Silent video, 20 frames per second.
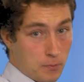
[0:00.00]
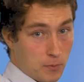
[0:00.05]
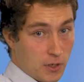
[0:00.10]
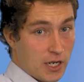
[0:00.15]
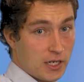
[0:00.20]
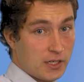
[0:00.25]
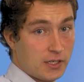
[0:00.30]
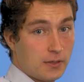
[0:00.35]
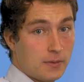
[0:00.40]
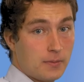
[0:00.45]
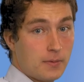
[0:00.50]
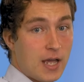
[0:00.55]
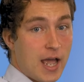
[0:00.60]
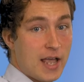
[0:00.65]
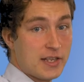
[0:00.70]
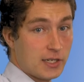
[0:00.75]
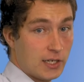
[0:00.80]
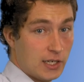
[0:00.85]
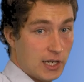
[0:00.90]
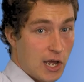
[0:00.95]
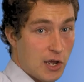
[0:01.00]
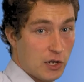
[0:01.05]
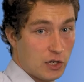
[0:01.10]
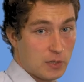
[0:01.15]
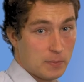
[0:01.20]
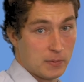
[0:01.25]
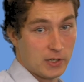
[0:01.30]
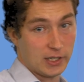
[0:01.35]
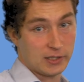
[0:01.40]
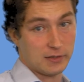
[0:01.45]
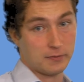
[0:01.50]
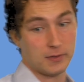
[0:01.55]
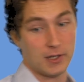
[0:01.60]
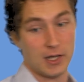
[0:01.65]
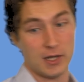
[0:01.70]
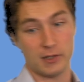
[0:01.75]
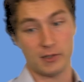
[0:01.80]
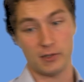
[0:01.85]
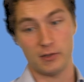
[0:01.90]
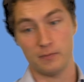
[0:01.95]
word has a low communicative
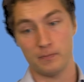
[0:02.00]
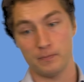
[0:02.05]
load.